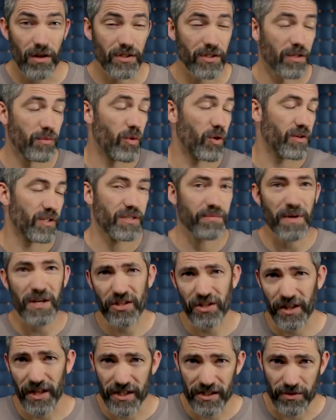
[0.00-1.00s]
also more
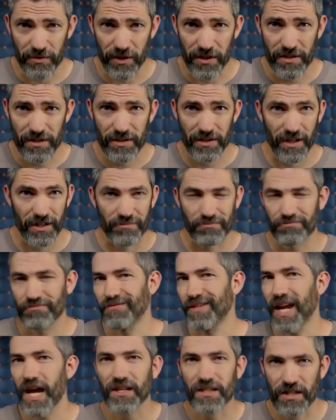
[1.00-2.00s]
specialized ones like
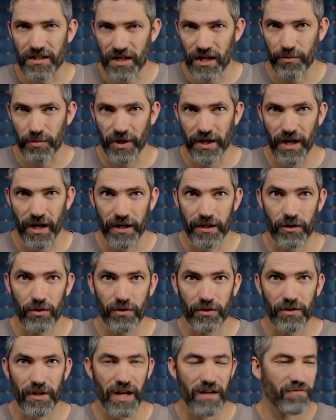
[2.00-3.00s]
NASA's API
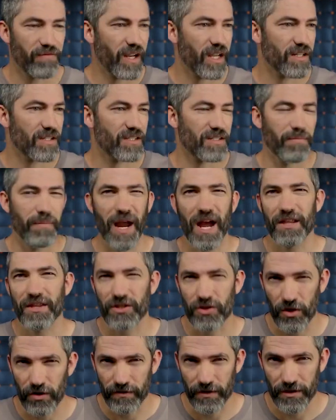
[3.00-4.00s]
or advanced math
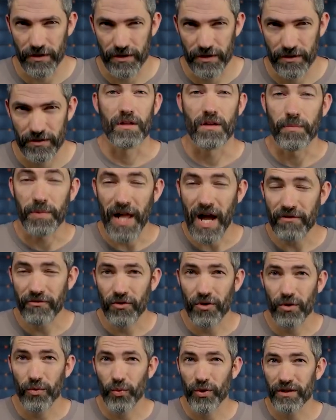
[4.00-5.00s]
solvers. The
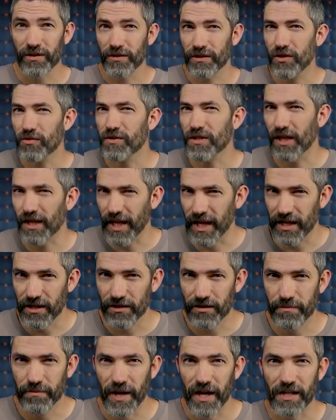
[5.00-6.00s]
platform we'll use
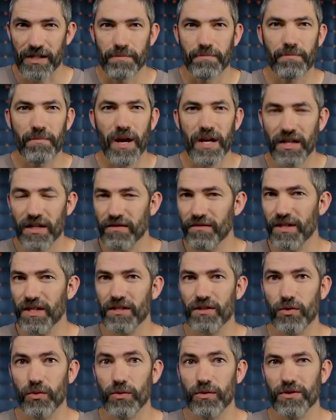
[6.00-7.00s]
later makes many of these
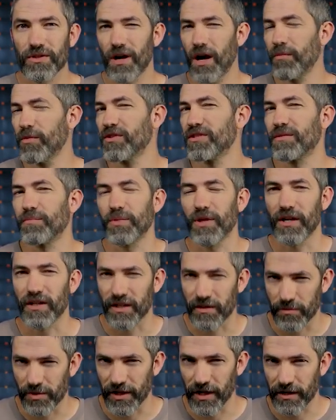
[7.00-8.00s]
tools almost plug
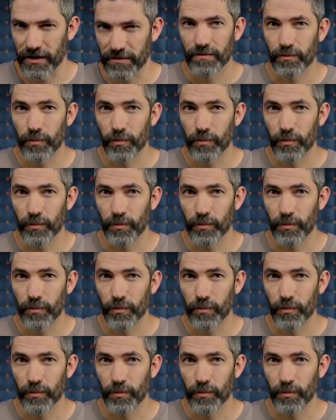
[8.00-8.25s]
and play.